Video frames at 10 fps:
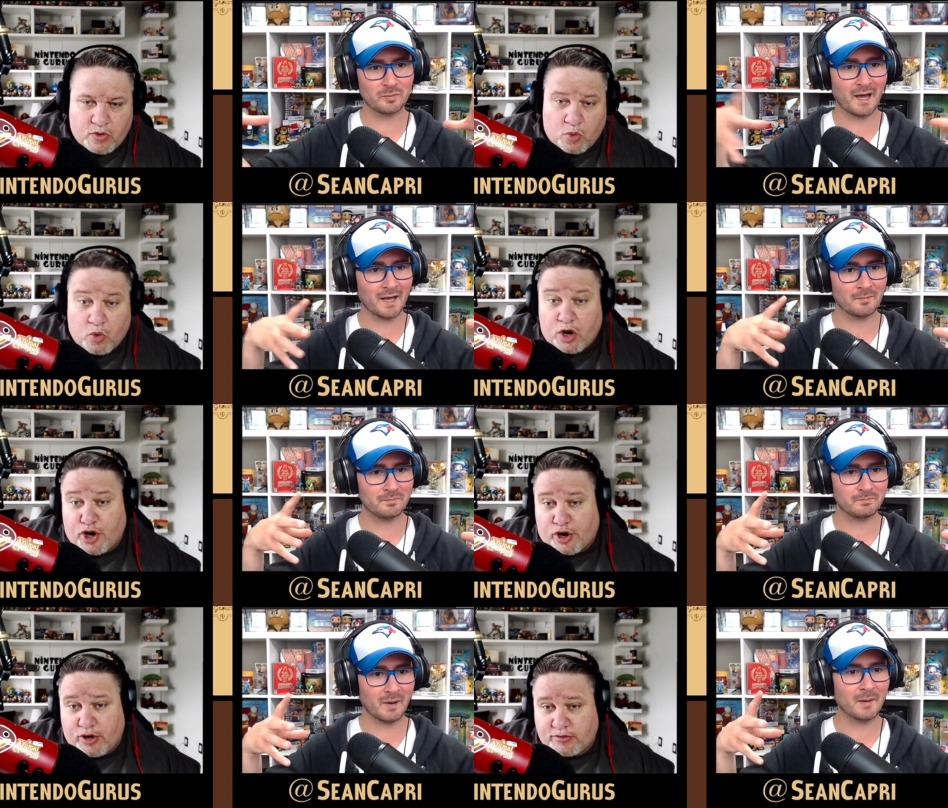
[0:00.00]
Speaker 1: by water.
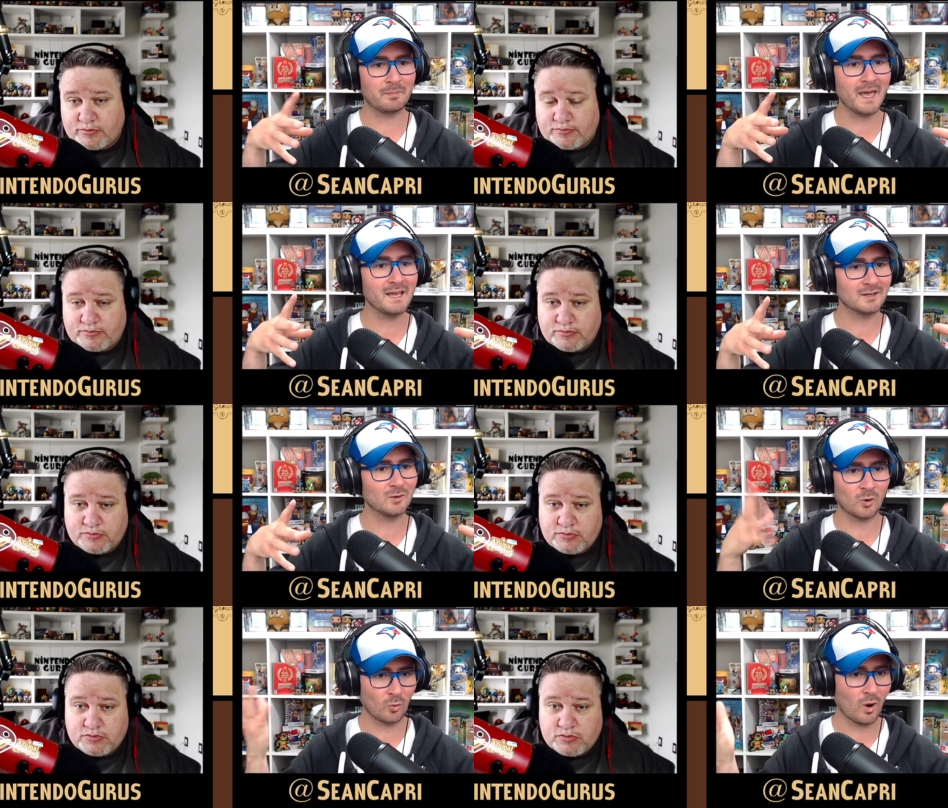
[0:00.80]
by paint
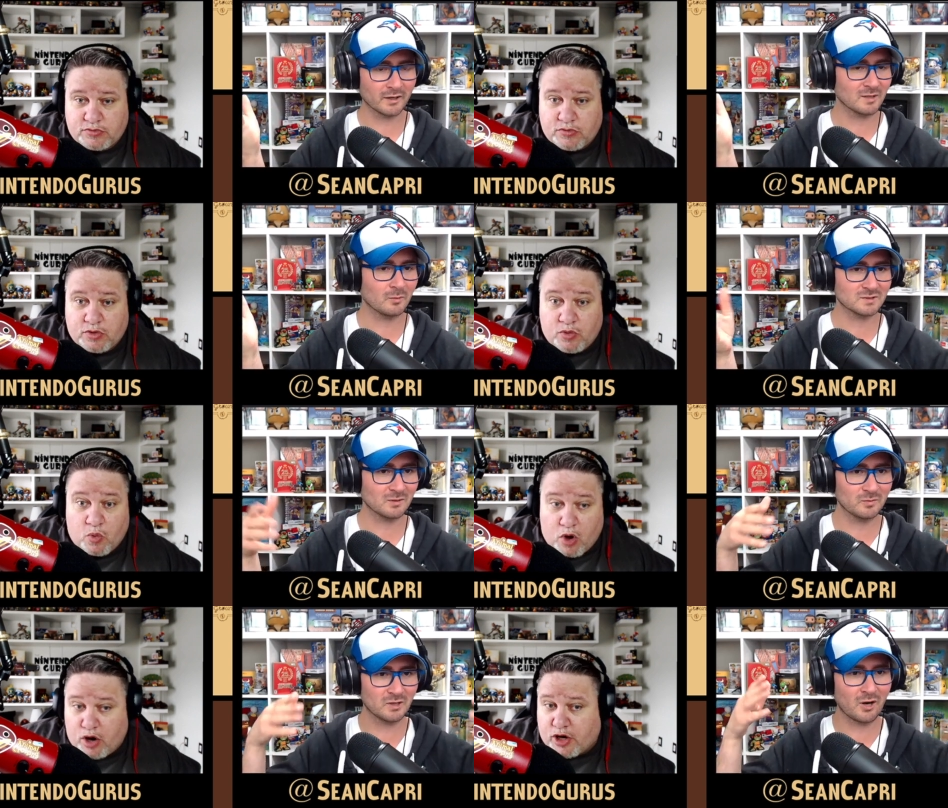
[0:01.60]
or water. Some some
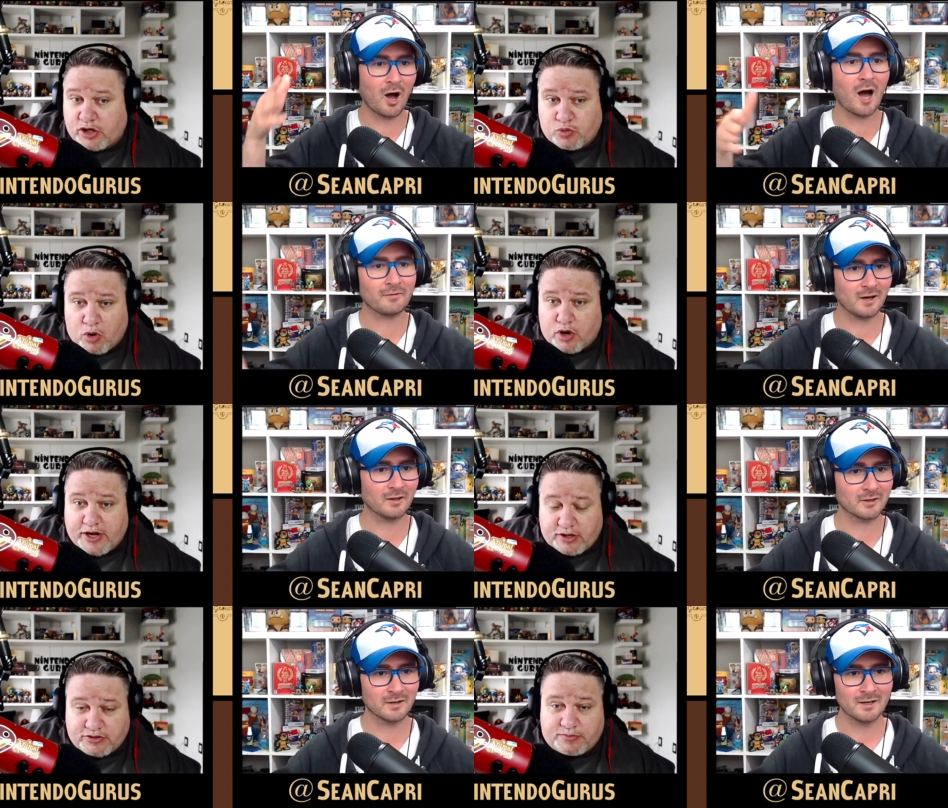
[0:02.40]
water. water
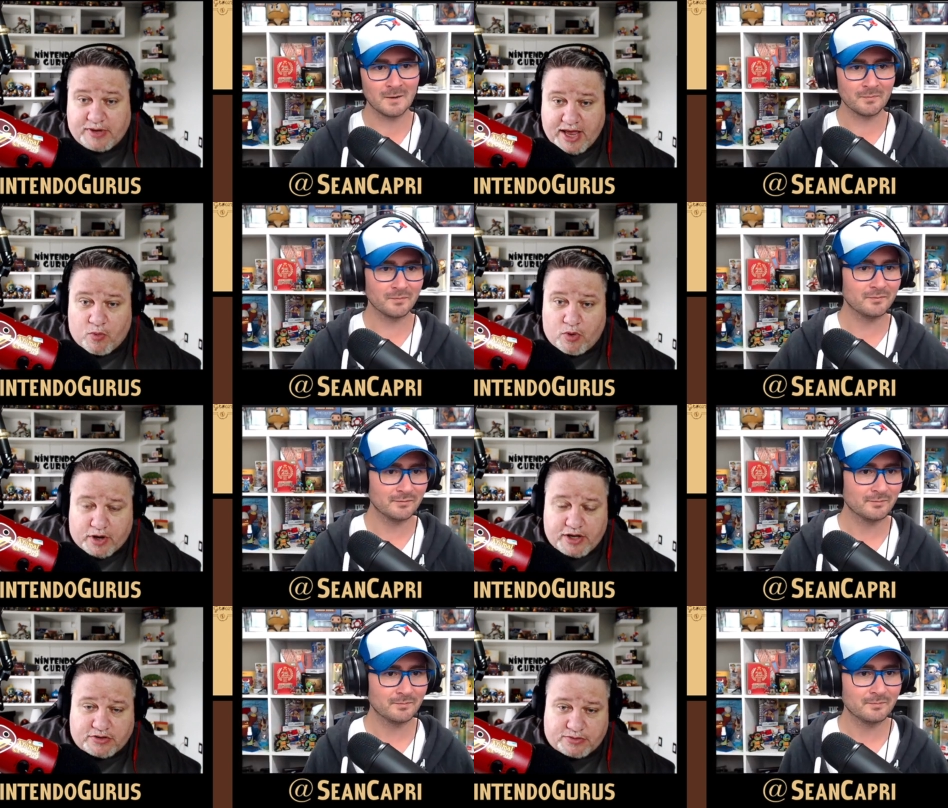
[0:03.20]
kills them.
Speaker 2: Yeah, water
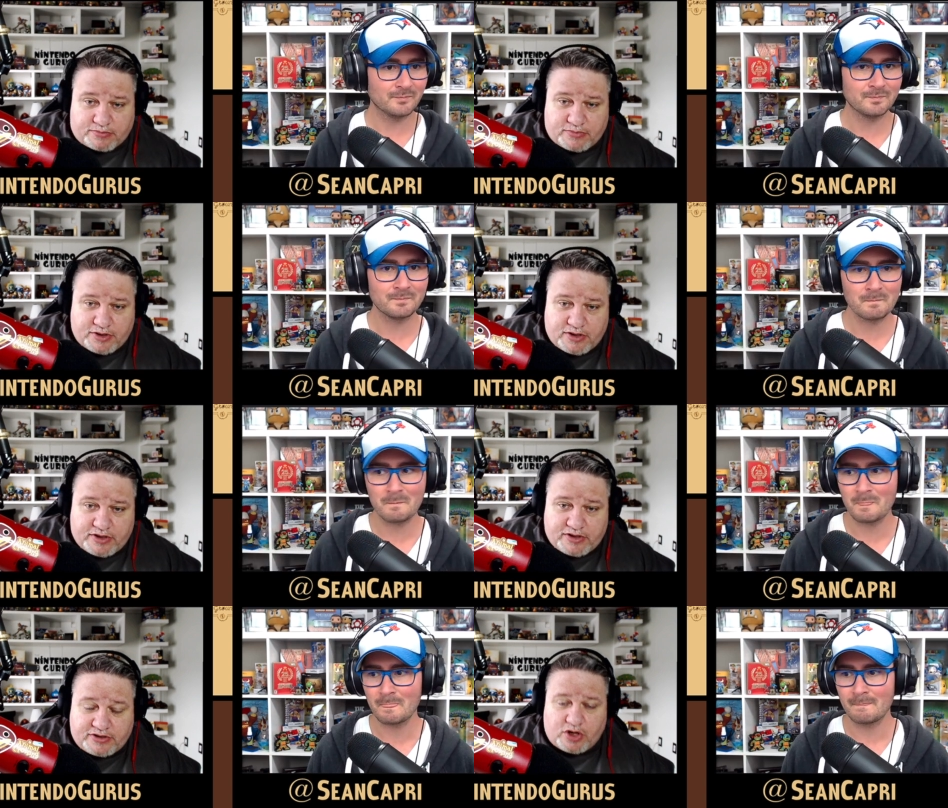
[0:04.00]
kills them.
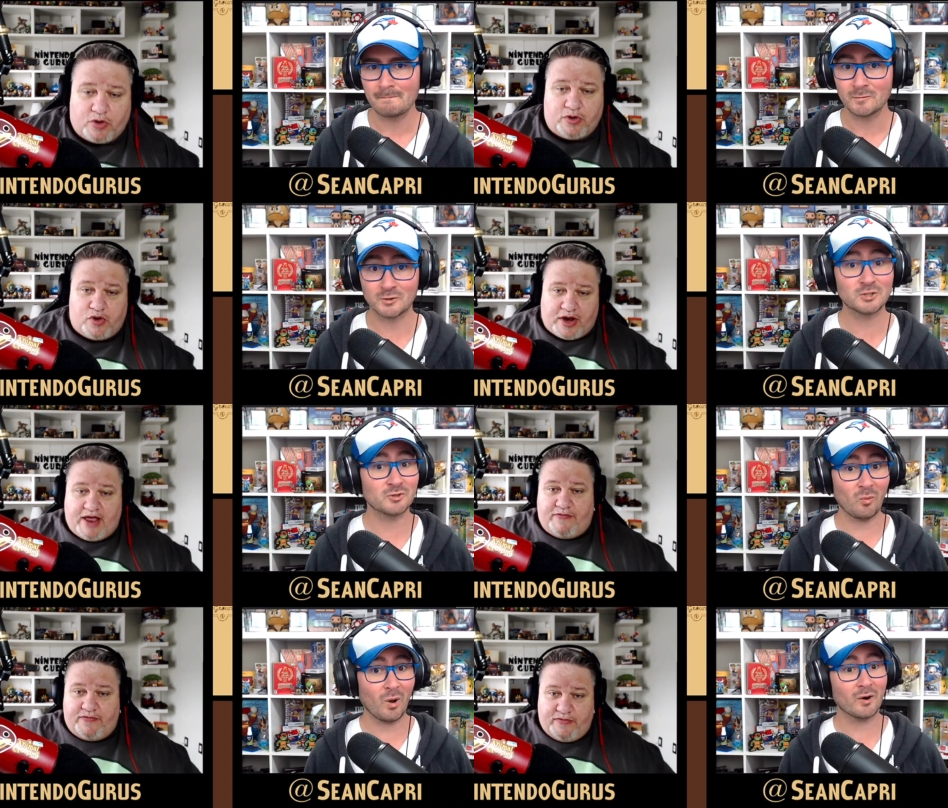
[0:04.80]
Speaker 1: So you just straight
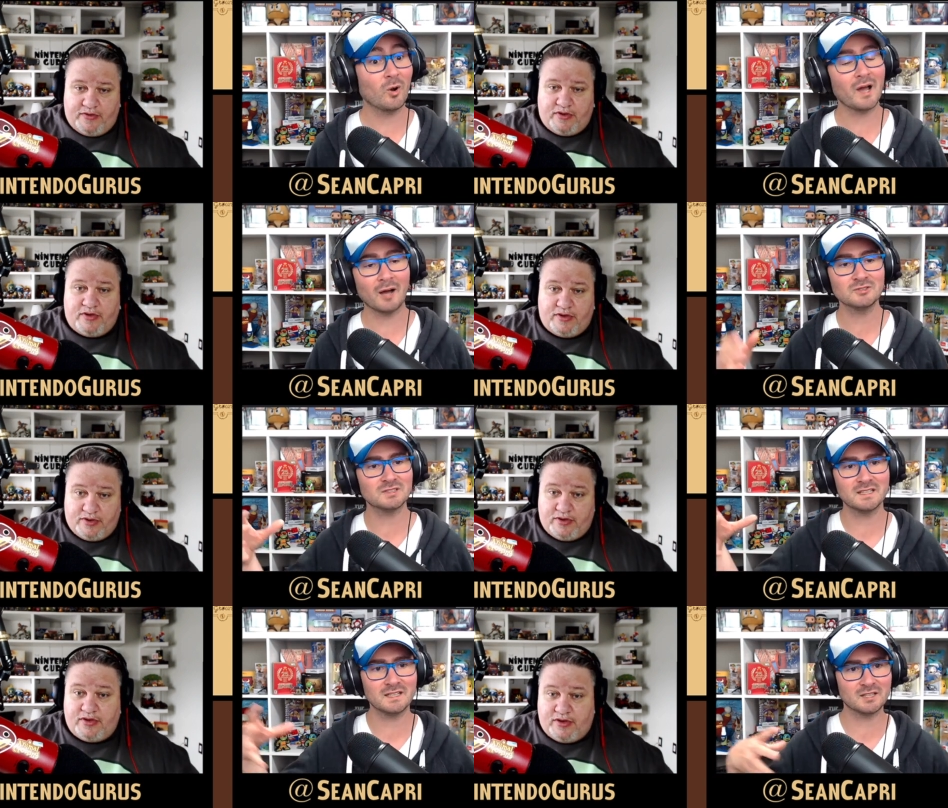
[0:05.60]
have, water. Okay, I was just
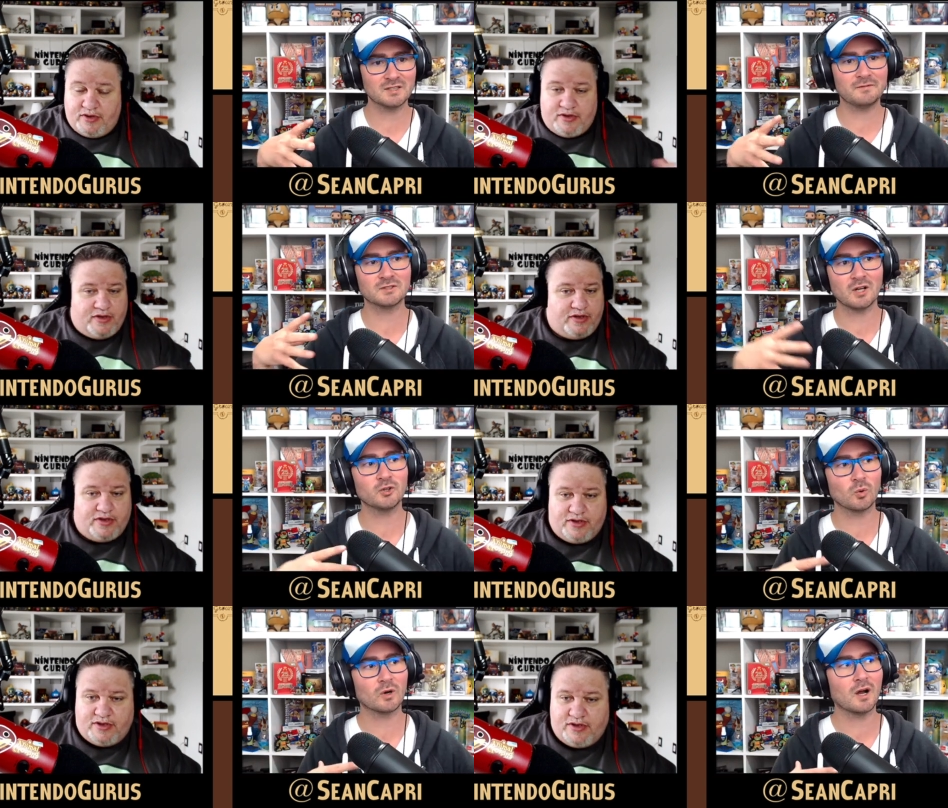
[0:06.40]
thinking because if it's not
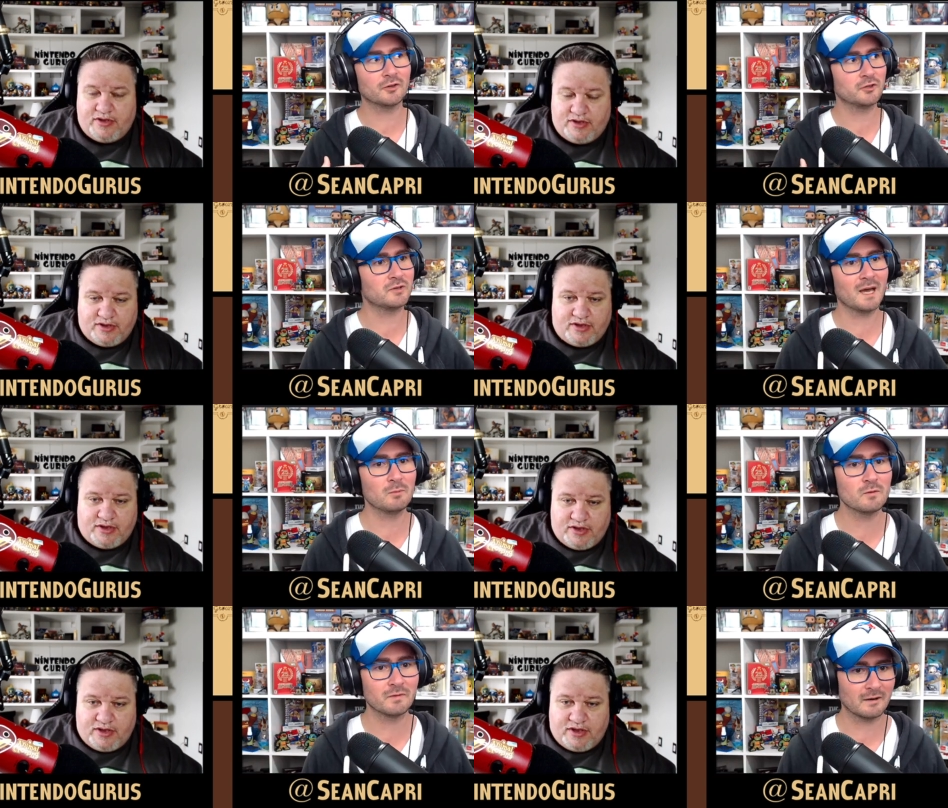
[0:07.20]
your color, you can't
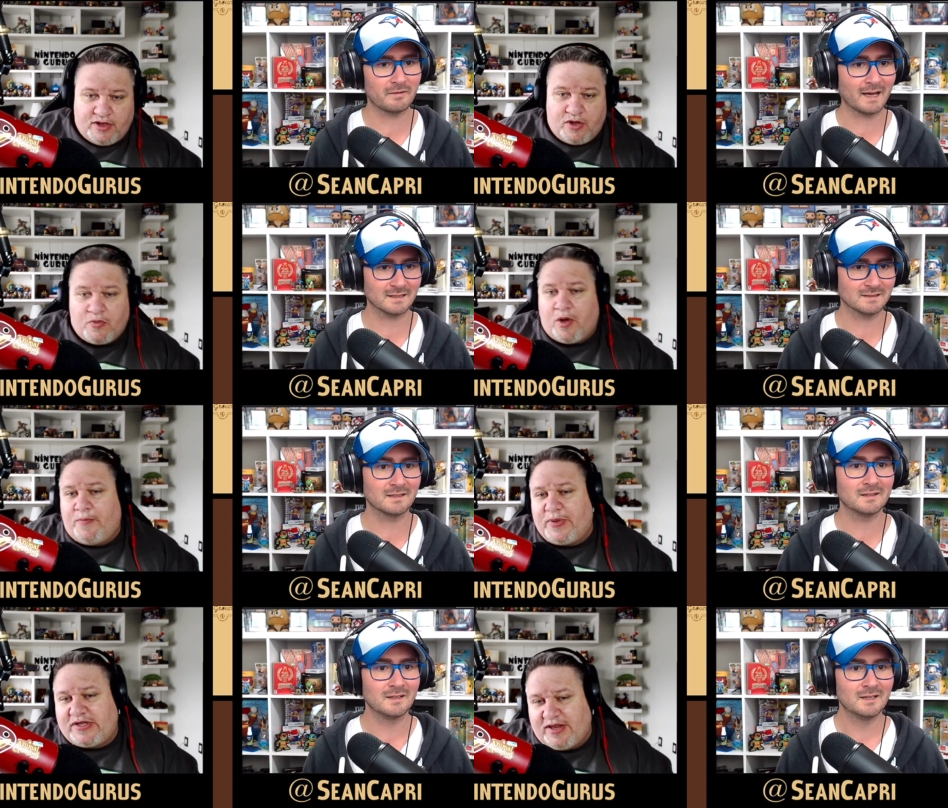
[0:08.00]
move very fast. Well,
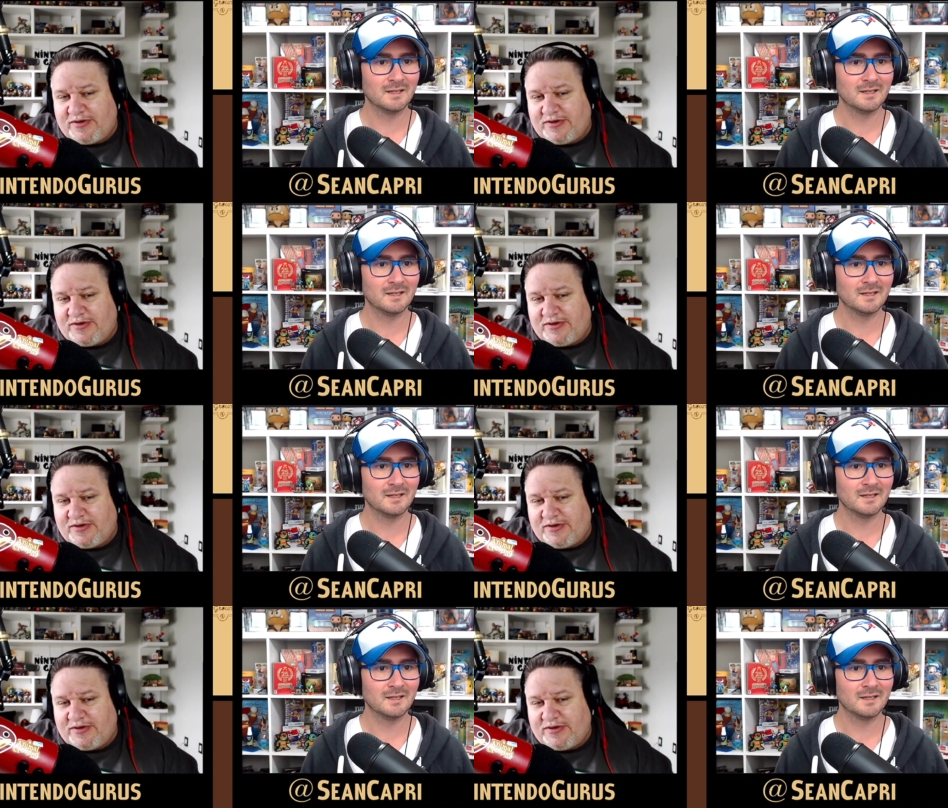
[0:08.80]
but